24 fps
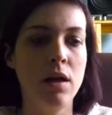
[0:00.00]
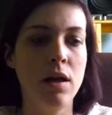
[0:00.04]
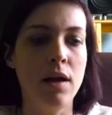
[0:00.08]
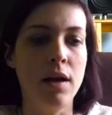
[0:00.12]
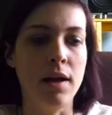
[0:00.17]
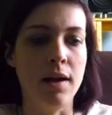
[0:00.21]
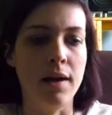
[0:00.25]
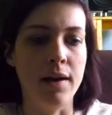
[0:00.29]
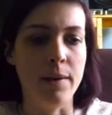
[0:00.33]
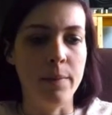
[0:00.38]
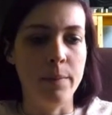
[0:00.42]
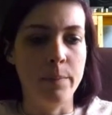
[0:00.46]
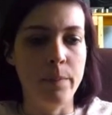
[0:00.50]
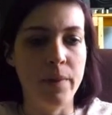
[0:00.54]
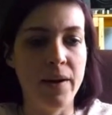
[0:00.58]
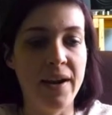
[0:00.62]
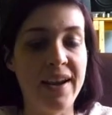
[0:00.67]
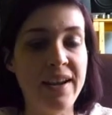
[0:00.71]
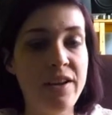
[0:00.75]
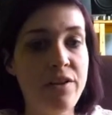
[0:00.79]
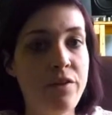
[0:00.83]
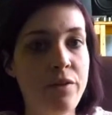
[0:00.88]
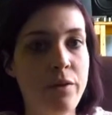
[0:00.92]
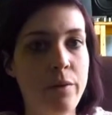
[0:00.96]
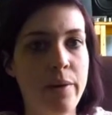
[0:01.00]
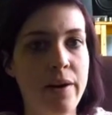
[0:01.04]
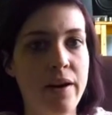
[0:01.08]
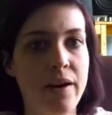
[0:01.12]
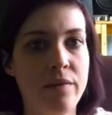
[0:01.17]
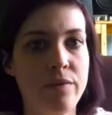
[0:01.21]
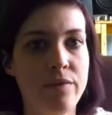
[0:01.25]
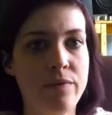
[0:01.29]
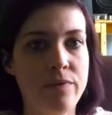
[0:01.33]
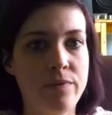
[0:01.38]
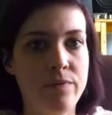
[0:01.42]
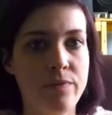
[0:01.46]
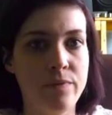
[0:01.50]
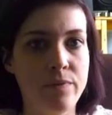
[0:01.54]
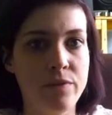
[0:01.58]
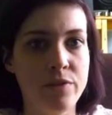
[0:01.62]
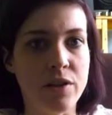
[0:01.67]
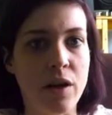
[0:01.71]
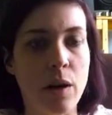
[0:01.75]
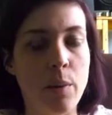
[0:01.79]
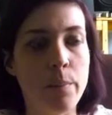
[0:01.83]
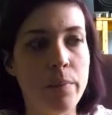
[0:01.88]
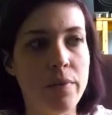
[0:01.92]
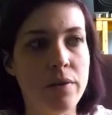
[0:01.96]
But I do have
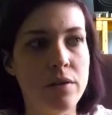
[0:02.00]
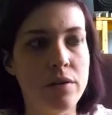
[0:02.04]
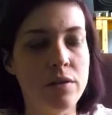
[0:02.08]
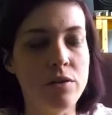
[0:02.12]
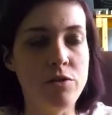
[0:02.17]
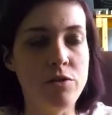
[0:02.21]
some in the